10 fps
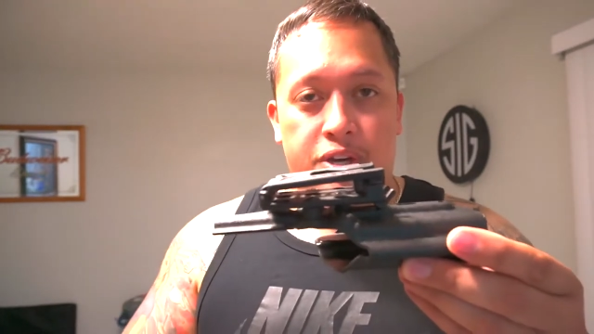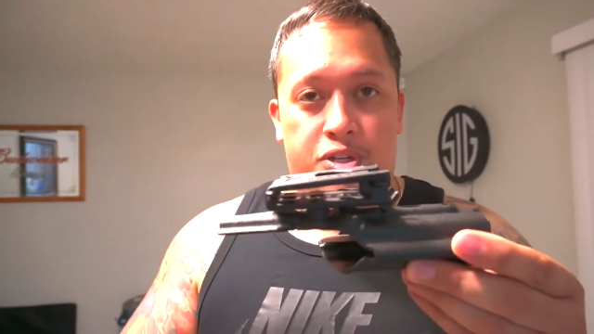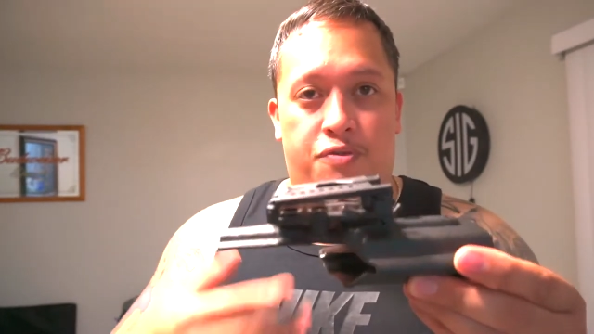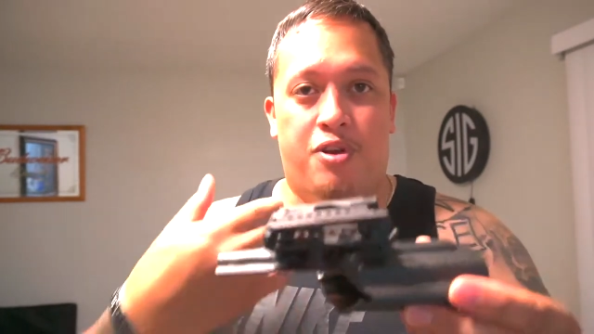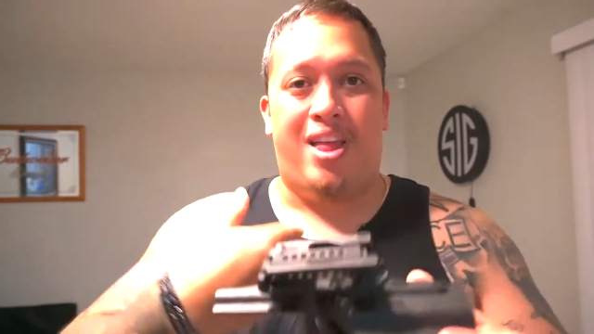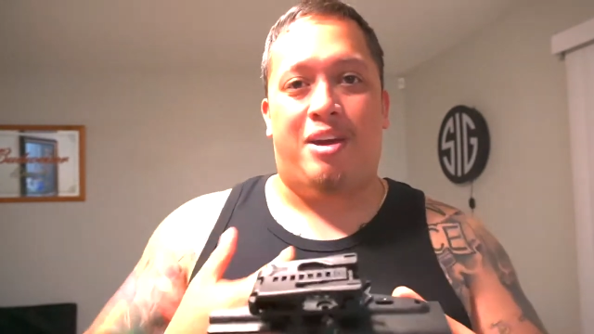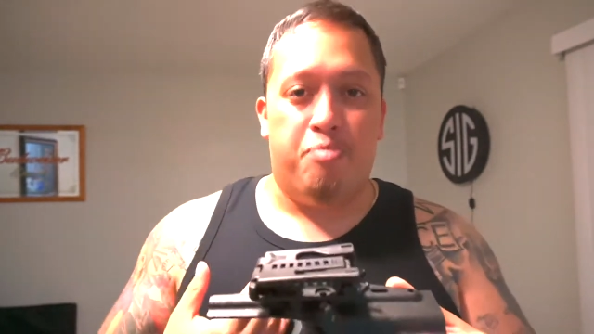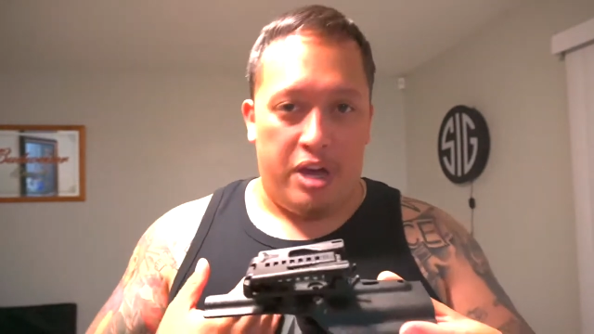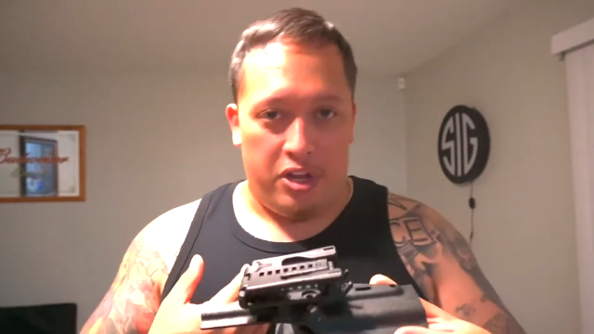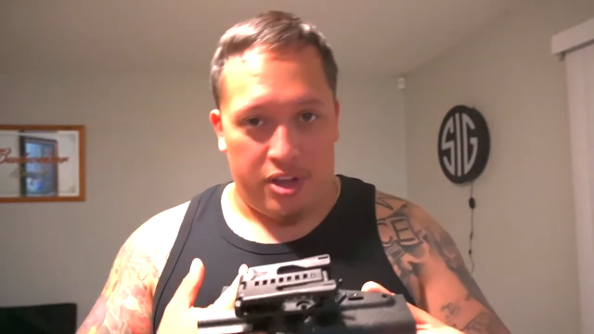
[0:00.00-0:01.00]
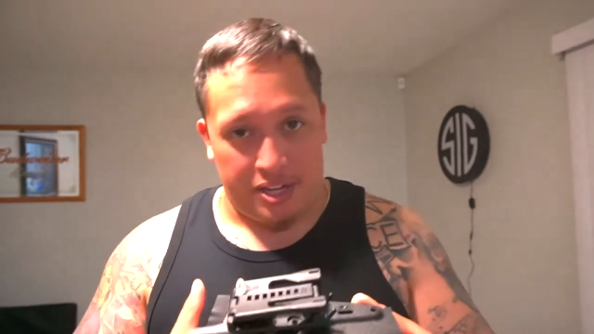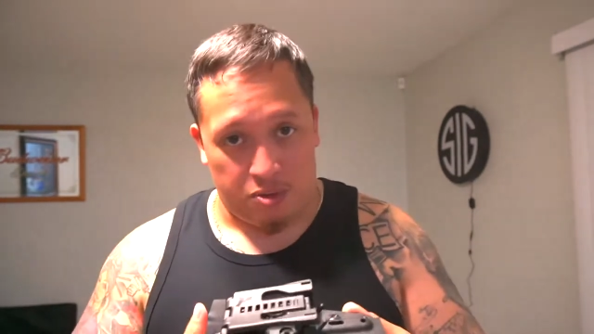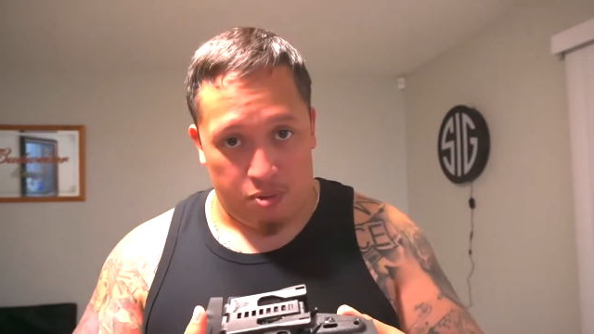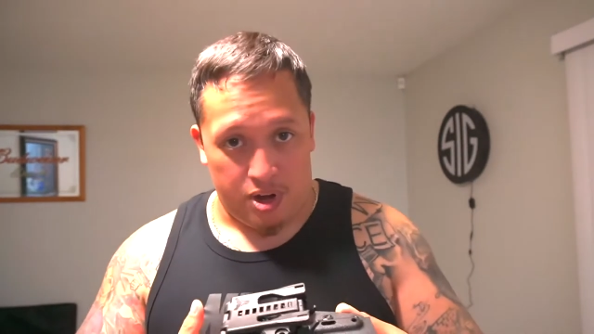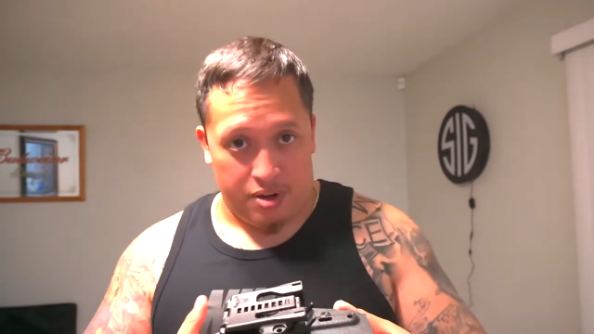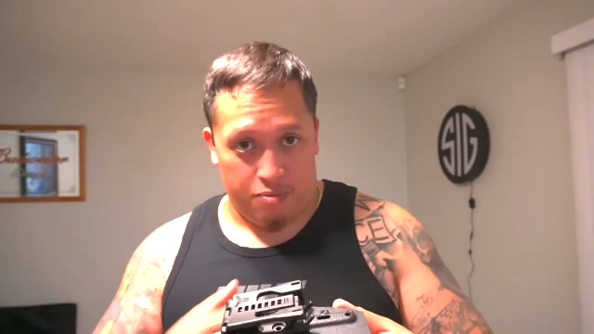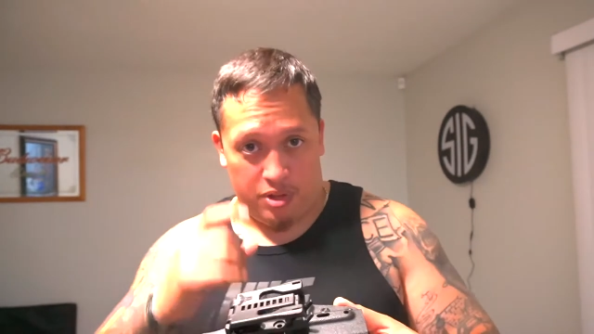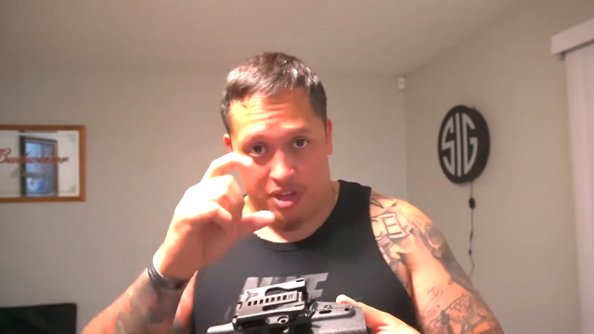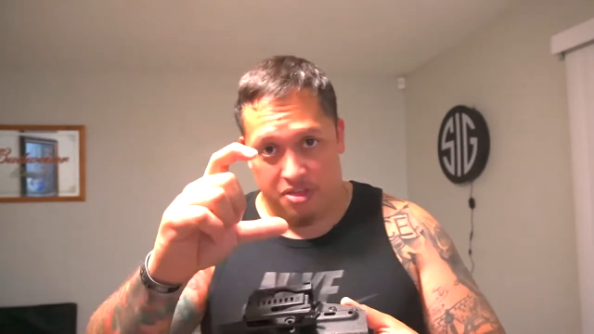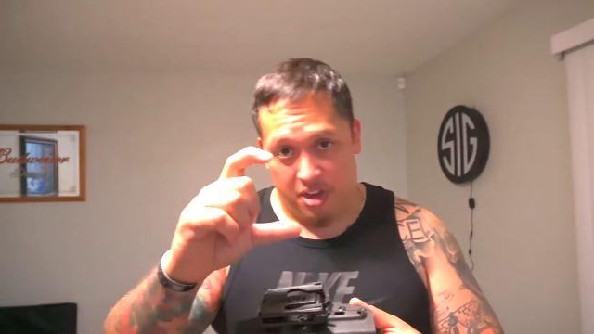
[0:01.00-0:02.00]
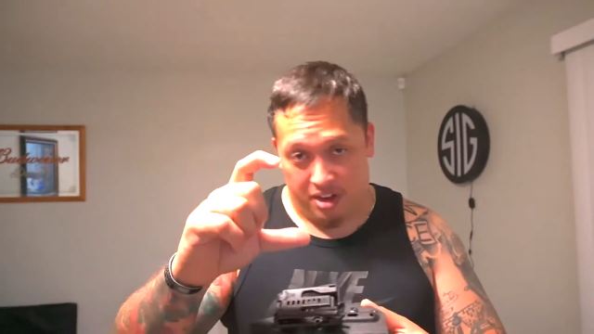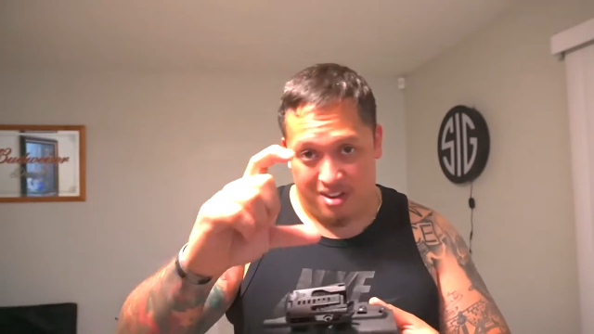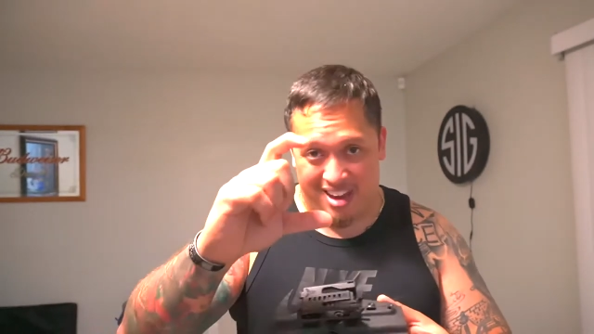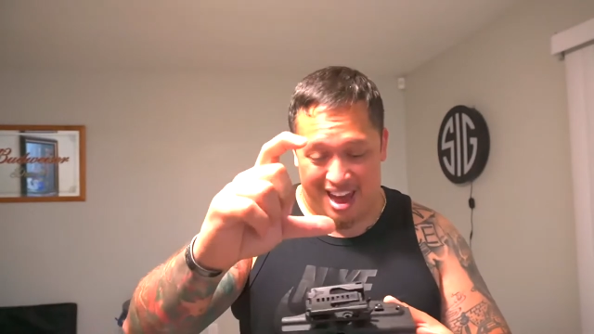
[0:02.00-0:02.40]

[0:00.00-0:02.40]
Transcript: So if you're like me and you like to run a really thick